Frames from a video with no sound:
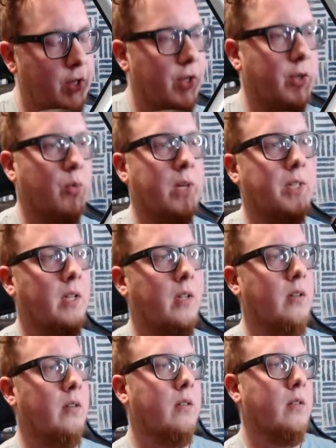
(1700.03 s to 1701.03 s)
just risk
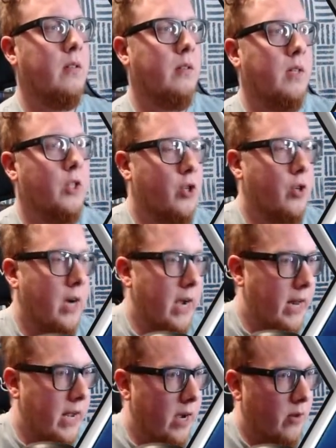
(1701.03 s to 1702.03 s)
it. Let's try
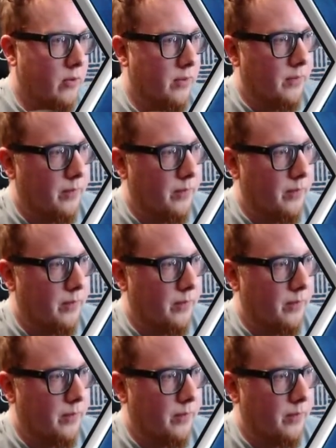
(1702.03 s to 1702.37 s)
it out.